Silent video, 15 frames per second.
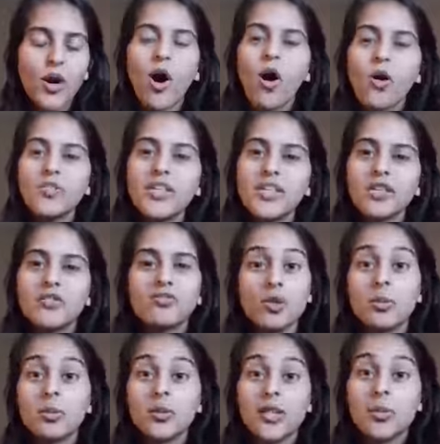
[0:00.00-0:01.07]
we all need to
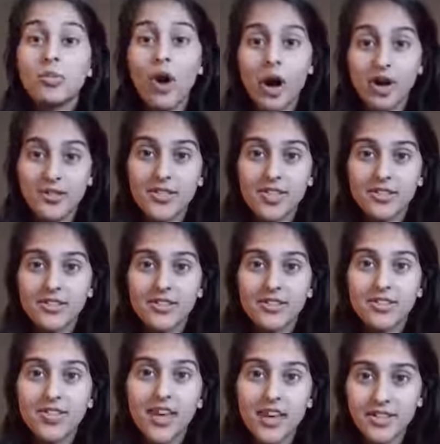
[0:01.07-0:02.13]
verbally
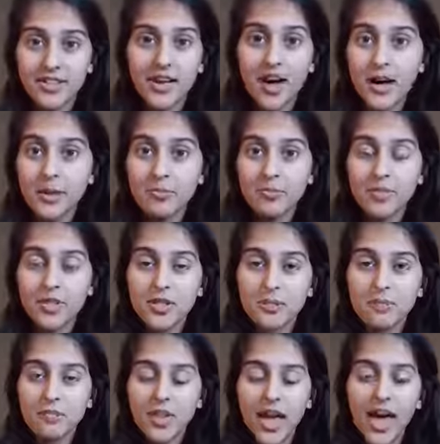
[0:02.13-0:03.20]
process at
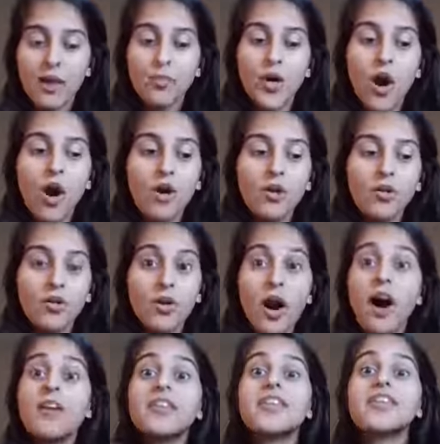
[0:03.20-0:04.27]
times. And we
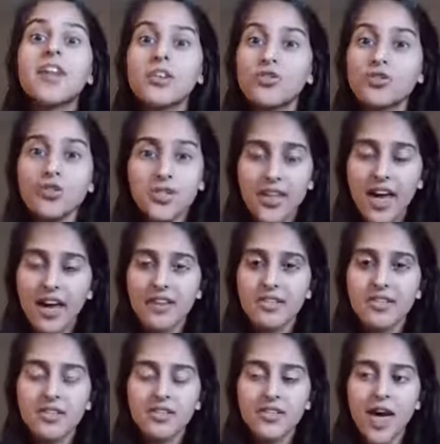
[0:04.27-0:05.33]
all need to
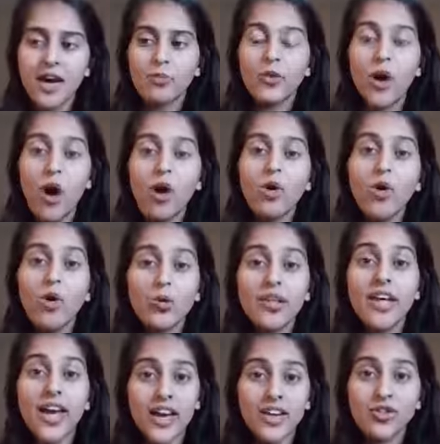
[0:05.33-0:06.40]
understand that we all
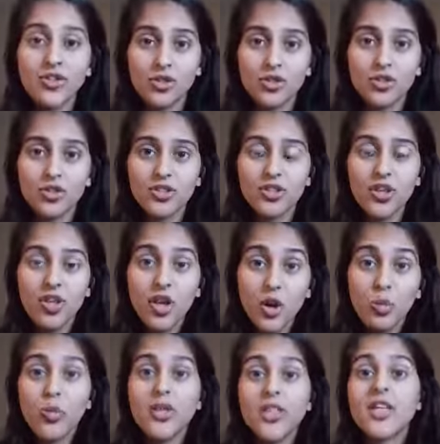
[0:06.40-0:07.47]
hold the answers
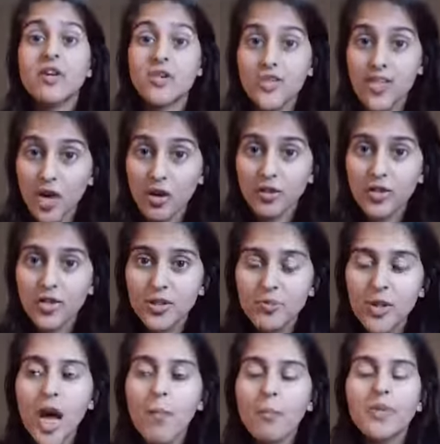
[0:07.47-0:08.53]
within
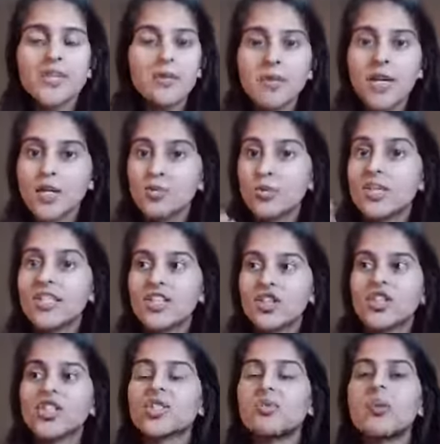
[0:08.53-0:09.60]
ourselves. But sometimes we need
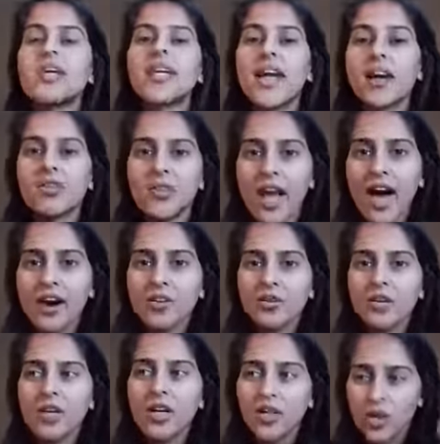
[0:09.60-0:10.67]
to just speak it out
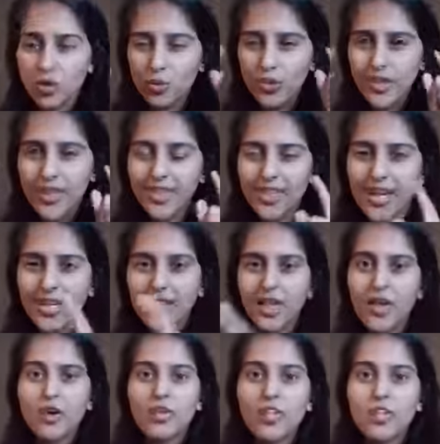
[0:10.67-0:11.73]
loud to really get that
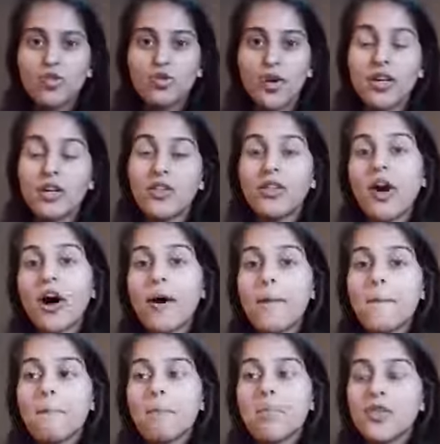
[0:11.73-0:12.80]
clarity and train of
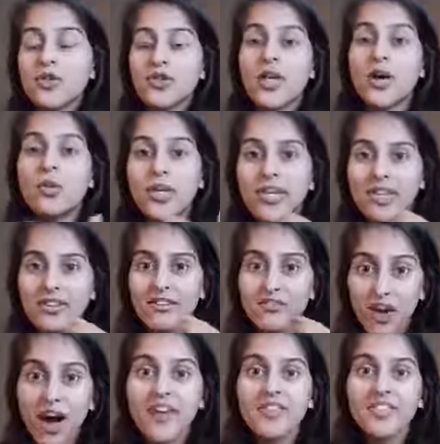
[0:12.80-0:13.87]
thought so that we can
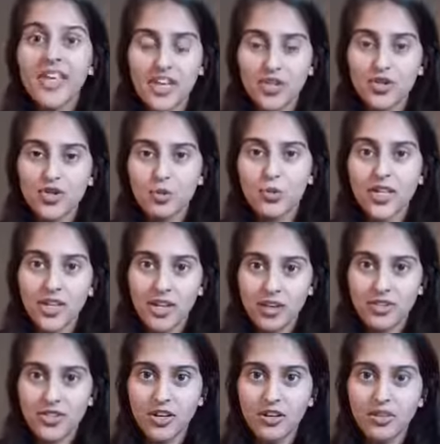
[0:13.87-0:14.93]
find the answer
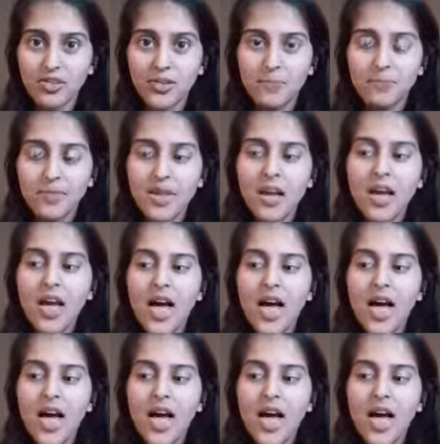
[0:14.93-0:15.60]
within ourselves.